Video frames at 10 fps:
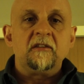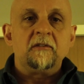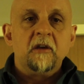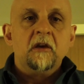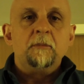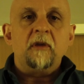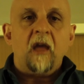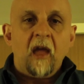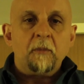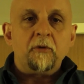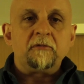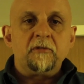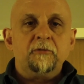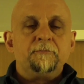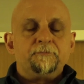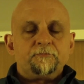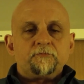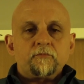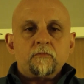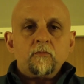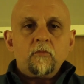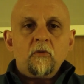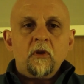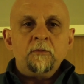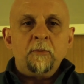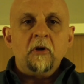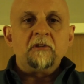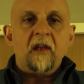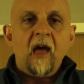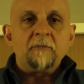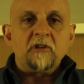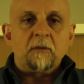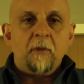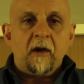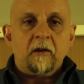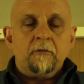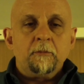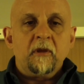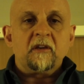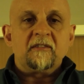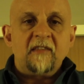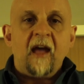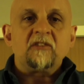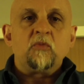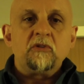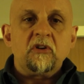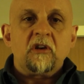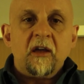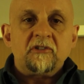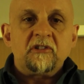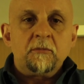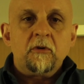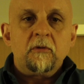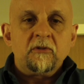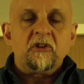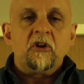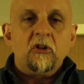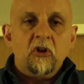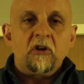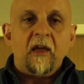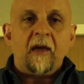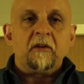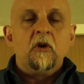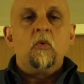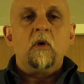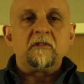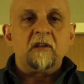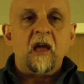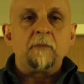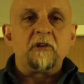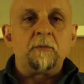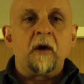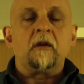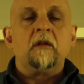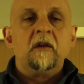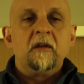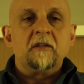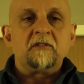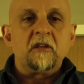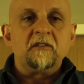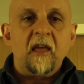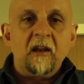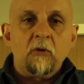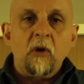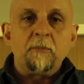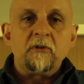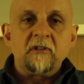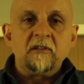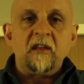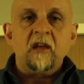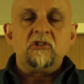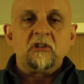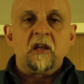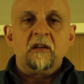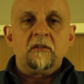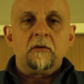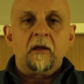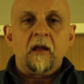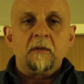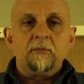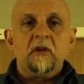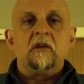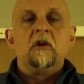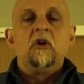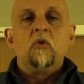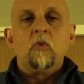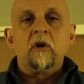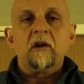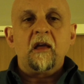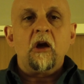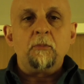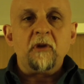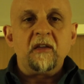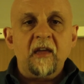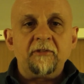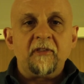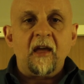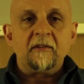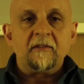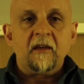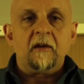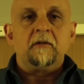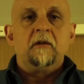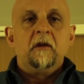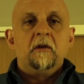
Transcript: to be able to build an object model, because that's what your customer is going to look at. What's an object model? It's the data representation on Ethernet I P. We're going to help you get that done.